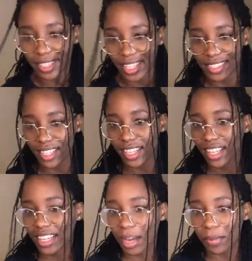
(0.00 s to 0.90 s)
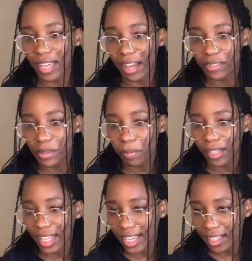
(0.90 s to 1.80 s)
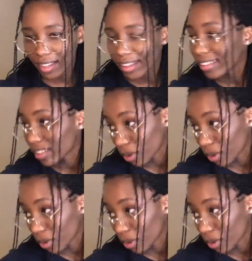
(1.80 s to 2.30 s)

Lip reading: gets it. Now we have to play the